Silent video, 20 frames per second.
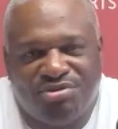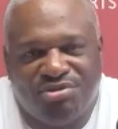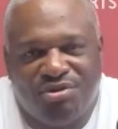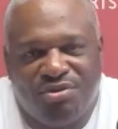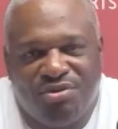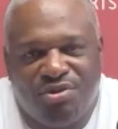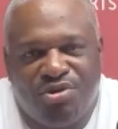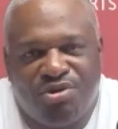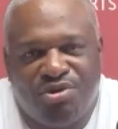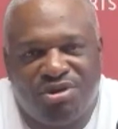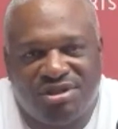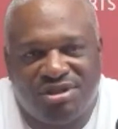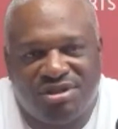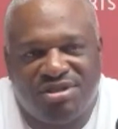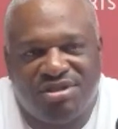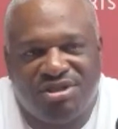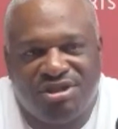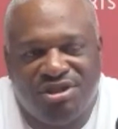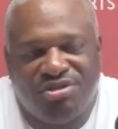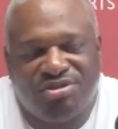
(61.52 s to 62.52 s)
award
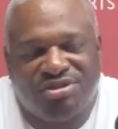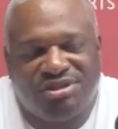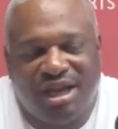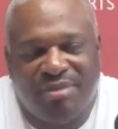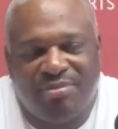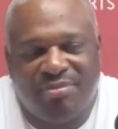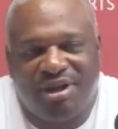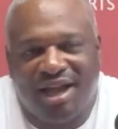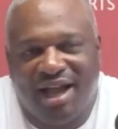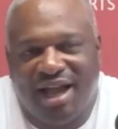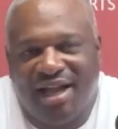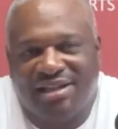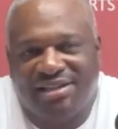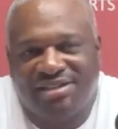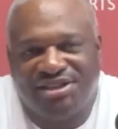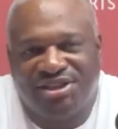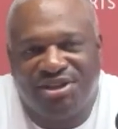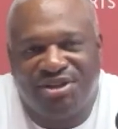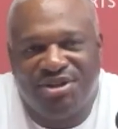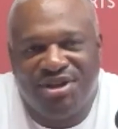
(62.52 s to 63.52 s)
type of guy.
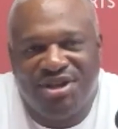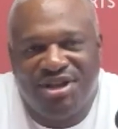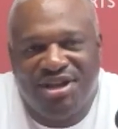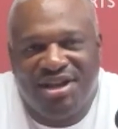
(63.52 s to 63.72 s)
So